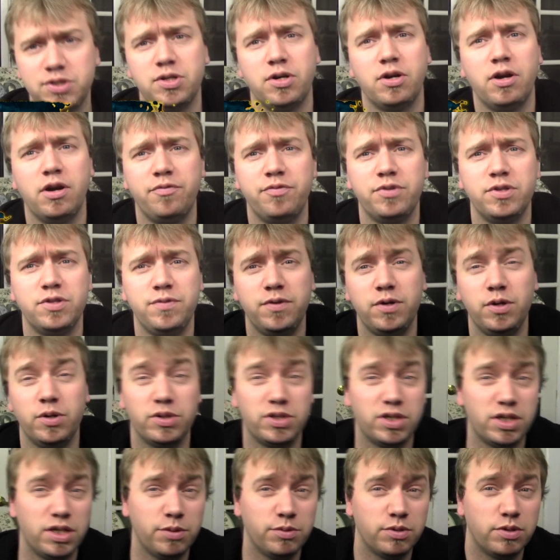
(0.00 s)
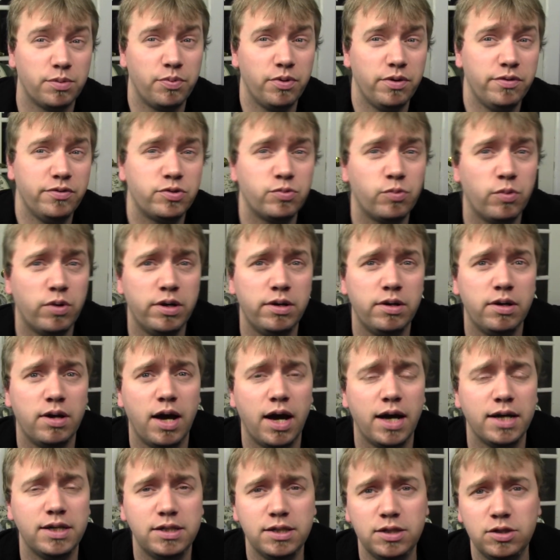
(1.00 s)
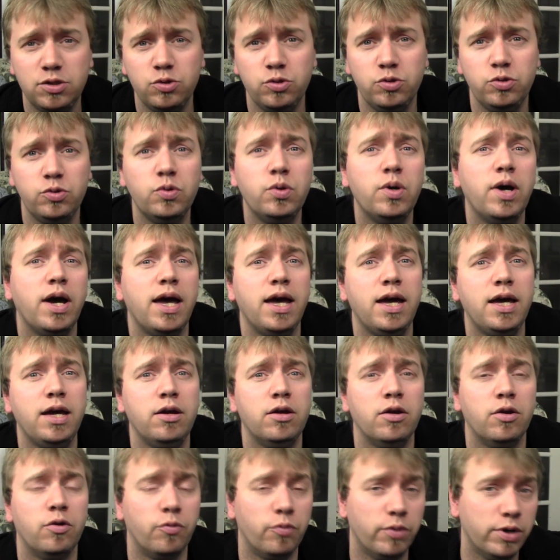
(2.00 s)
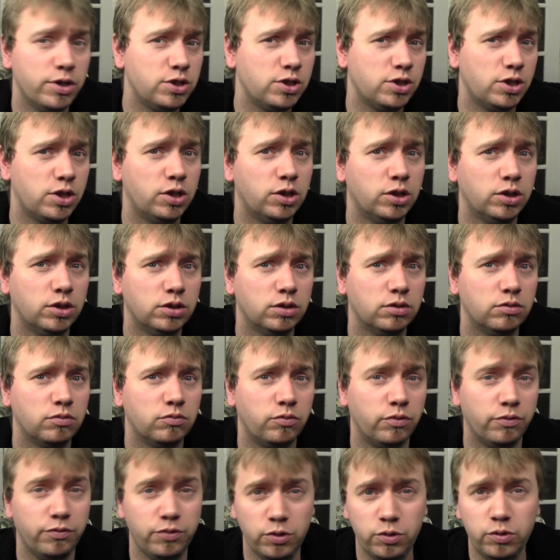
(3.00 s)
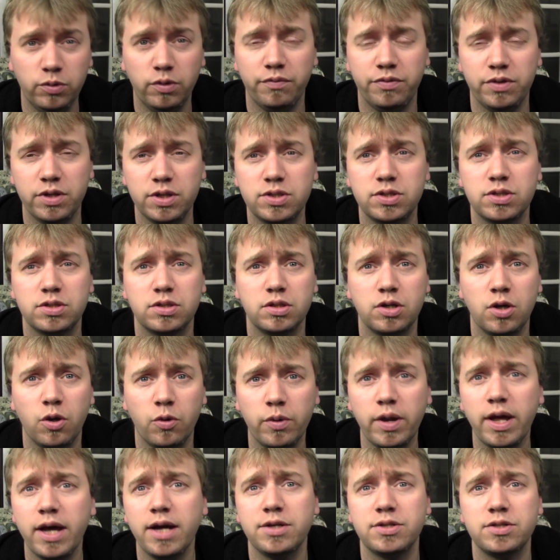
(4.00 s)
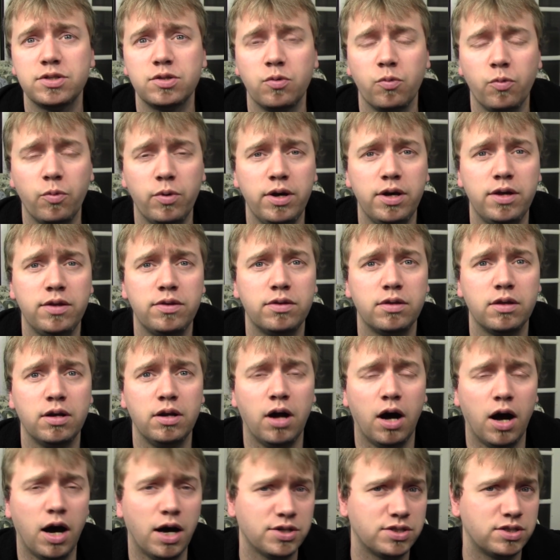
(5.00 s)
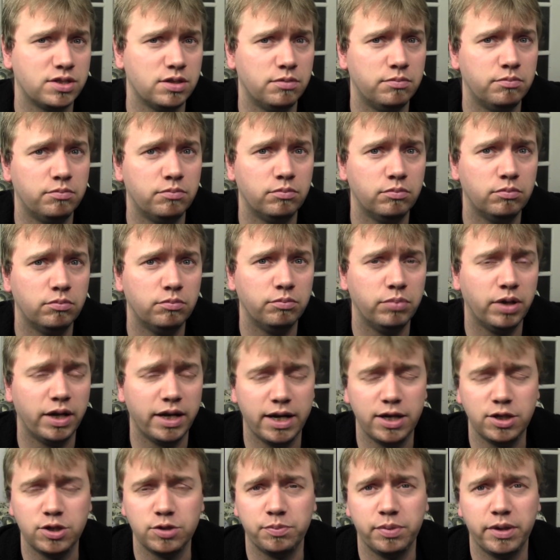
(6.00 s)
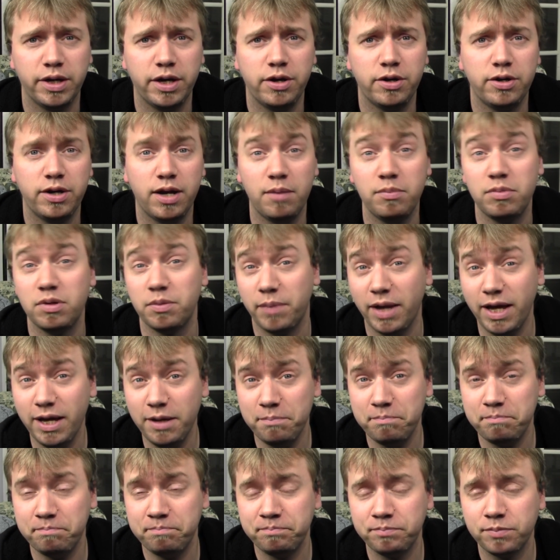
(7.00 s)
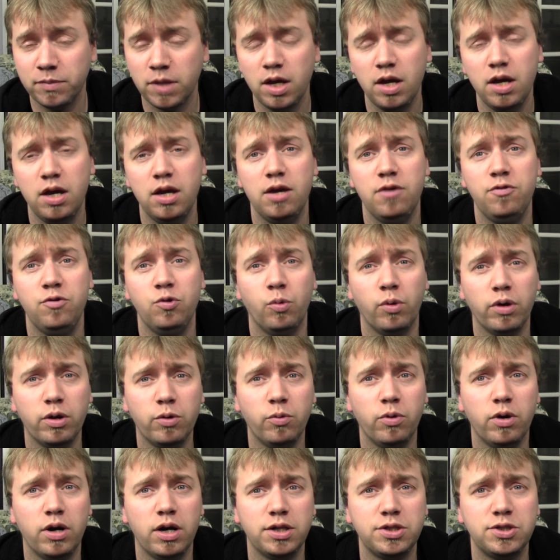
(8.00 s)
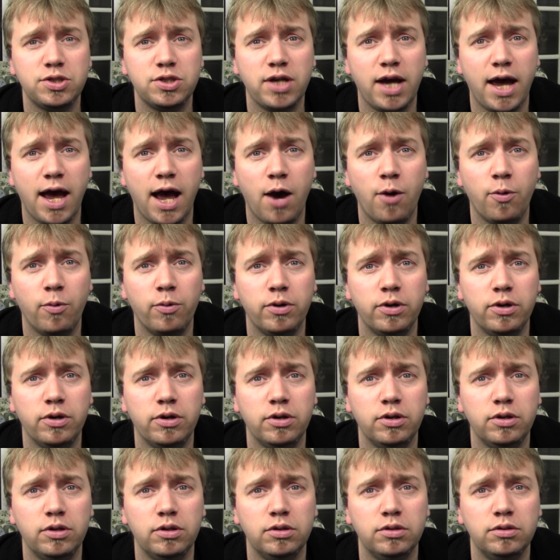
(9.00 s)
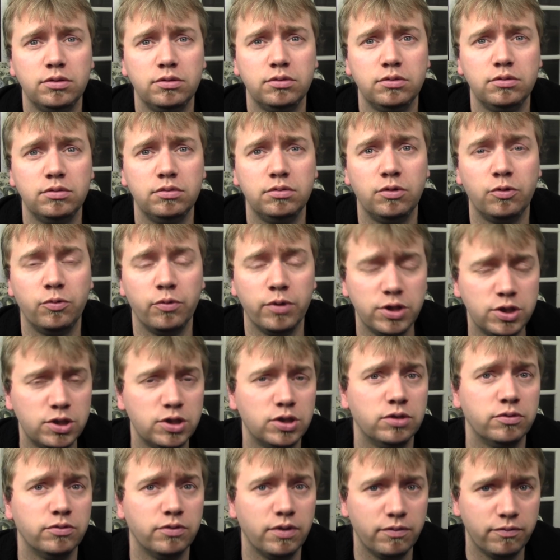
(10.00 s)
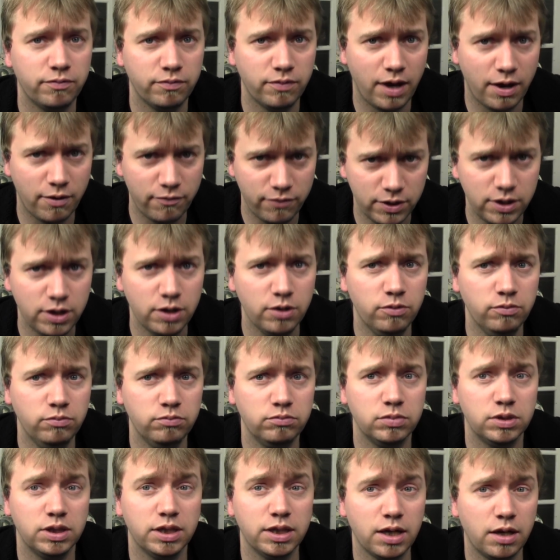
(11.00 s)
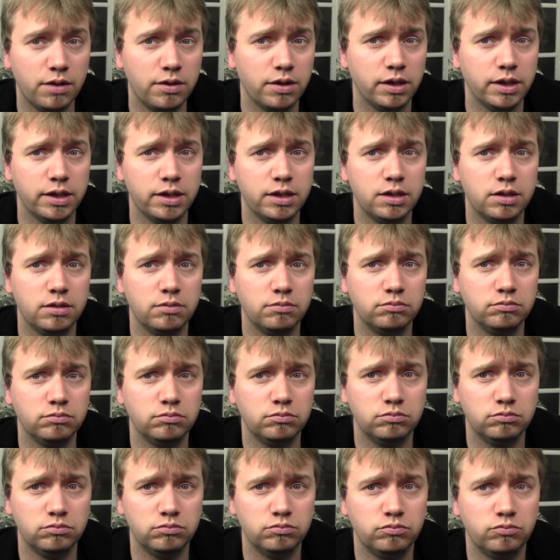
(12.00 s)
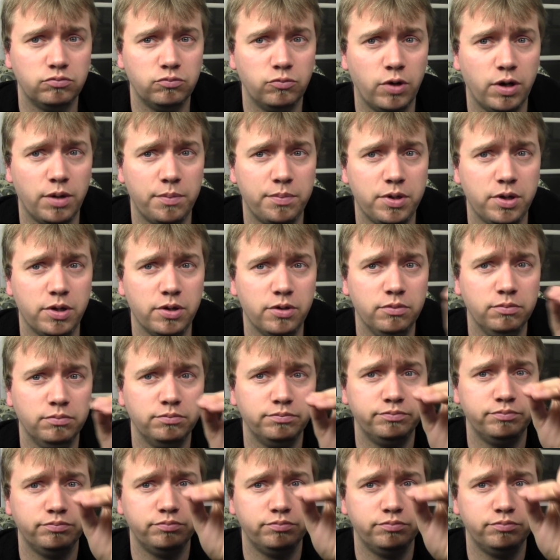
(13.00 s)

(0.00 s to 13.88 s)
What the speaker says: start off this video as I did with the previous one. I did do a original review of this codex with an awesome Blood Angel player named Deblet. If you want to watch our original video, click on the link right up here.